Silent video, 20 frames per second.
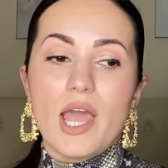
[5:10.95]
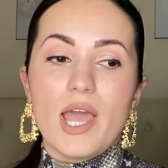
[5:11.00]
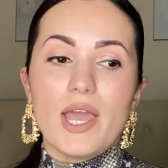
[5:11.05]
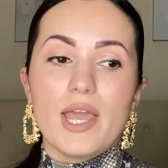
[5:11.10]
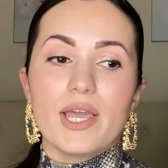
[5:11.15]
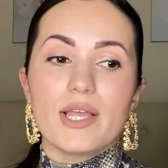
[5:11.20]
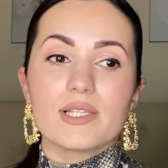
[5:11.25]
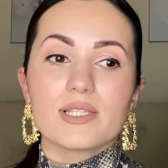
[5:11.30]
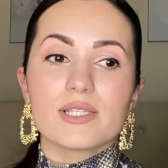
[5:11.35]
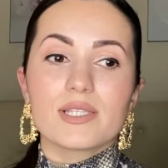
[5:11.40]

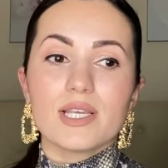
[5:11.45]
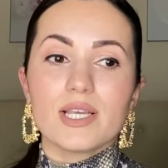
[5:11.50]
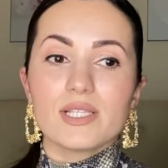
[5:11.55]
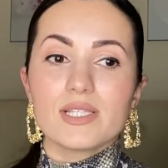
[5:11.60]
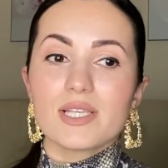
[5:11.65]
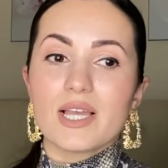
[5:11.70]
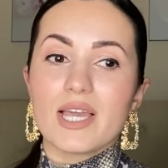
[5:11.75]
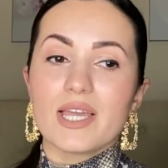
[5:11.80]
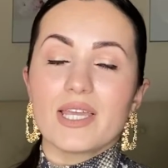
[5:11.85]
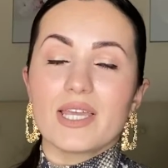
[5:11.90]
and
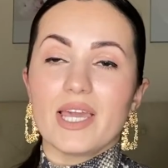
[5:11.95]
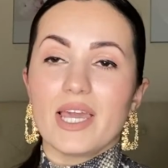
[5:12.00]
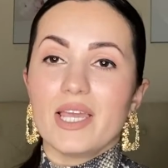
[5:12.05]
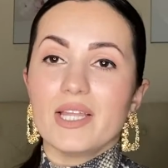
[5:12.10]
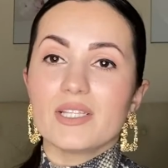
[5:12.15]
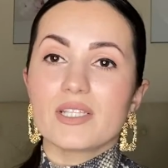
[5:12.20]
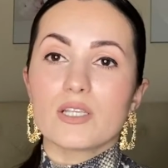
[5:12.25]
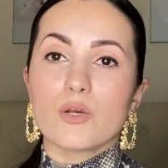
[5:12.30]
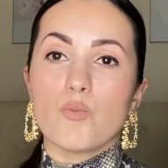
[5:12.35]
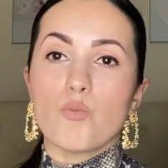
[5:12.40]
since I
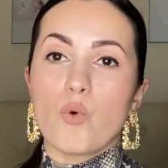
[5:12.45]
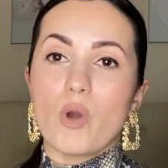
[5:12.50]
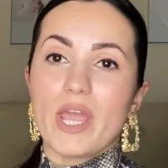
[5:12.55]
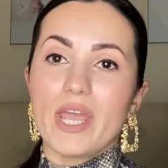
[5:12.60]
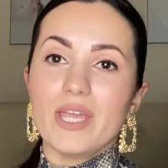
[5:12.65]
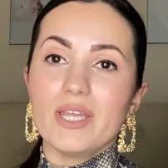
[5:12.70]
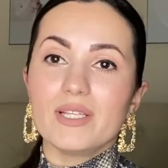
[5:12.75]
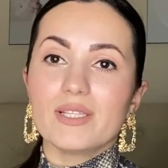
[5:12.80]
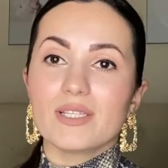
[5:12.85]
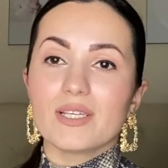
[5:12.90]
gained some
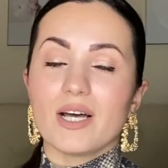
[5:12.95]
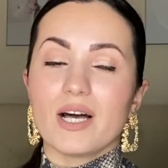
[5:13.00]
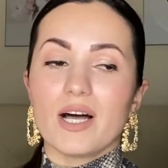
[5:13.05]
weight